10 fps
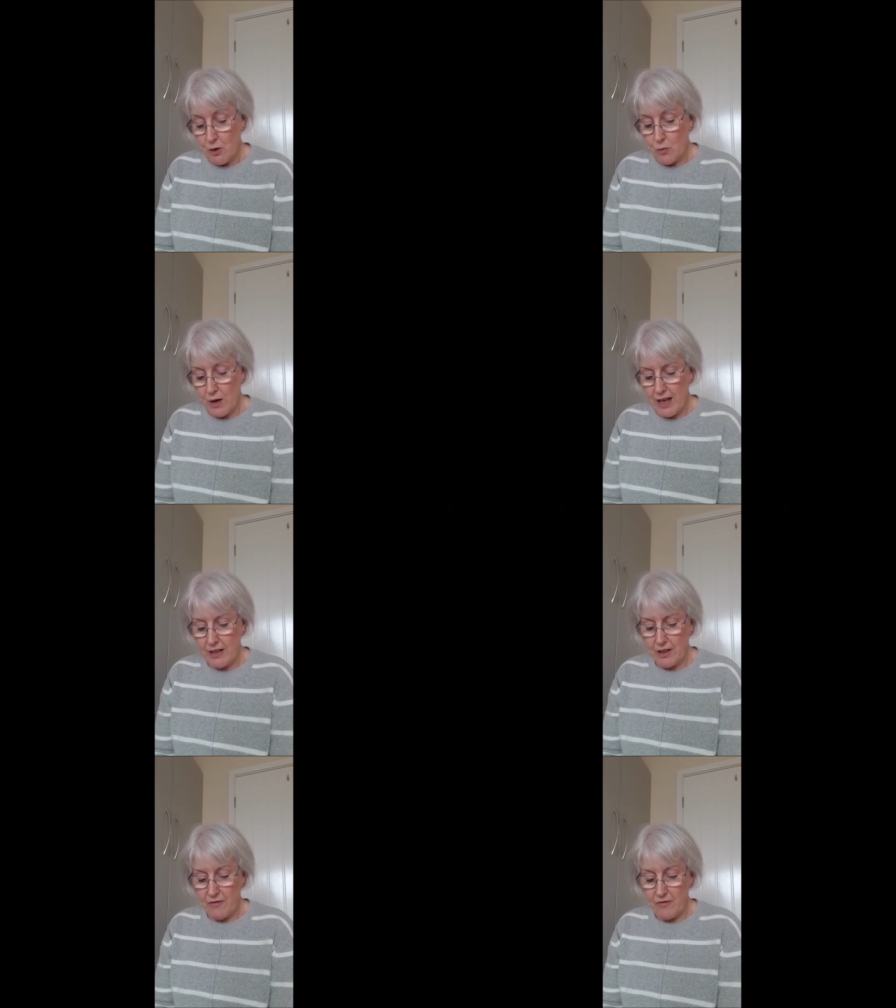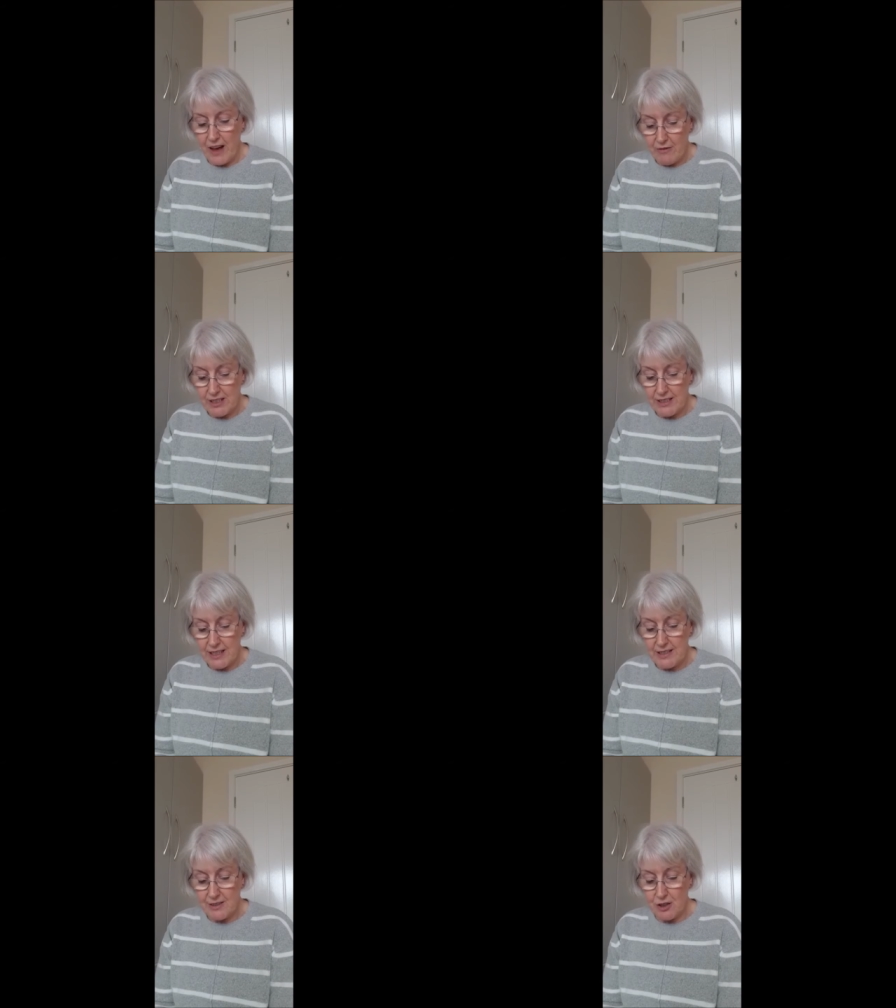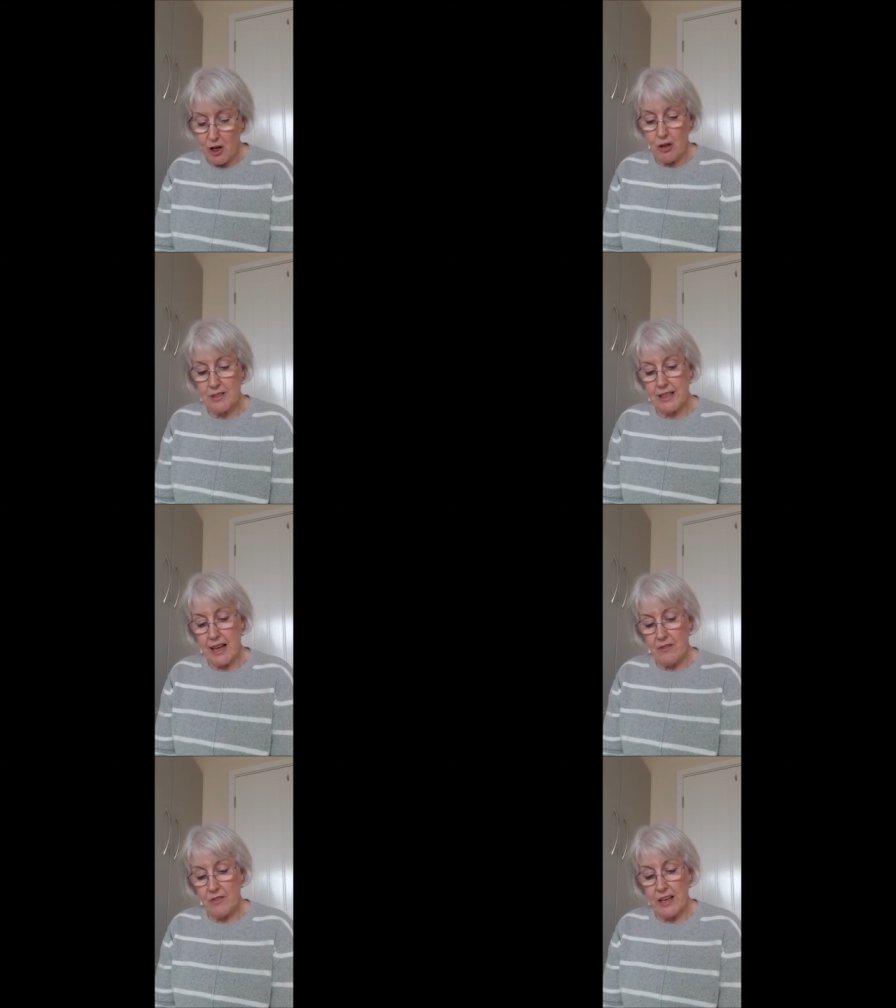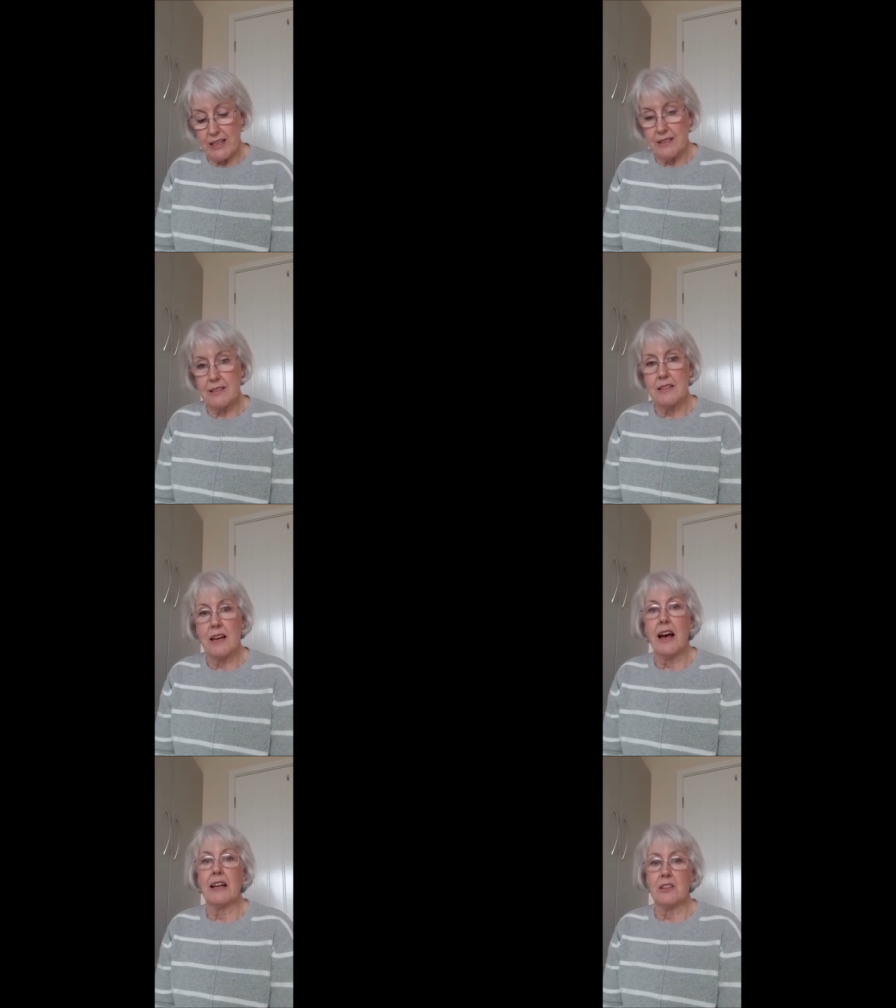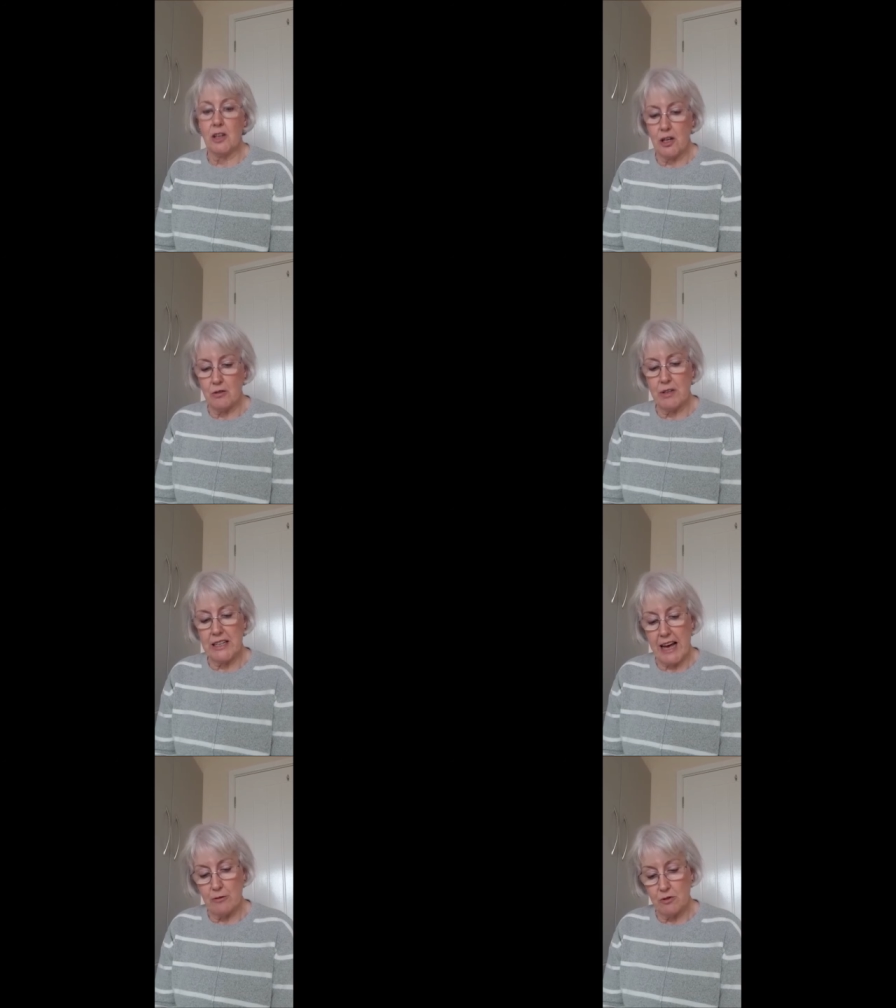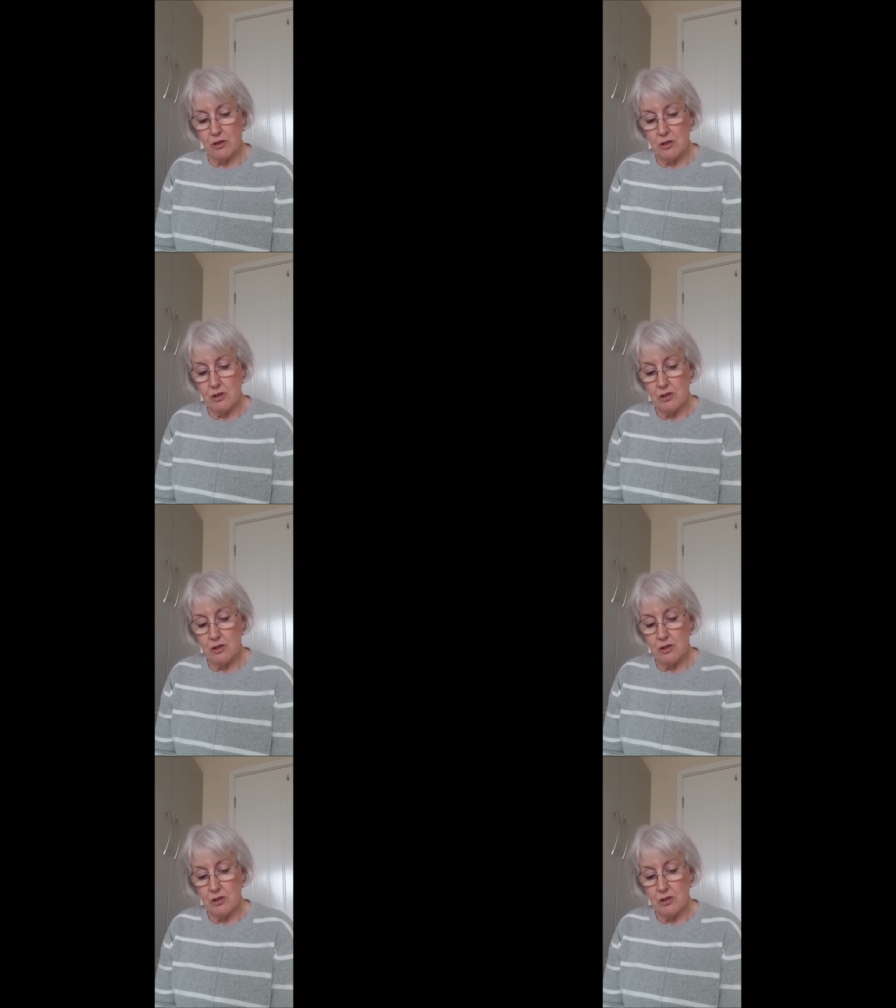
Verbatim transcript: Well, the Pharisees got to their feet and hurried out.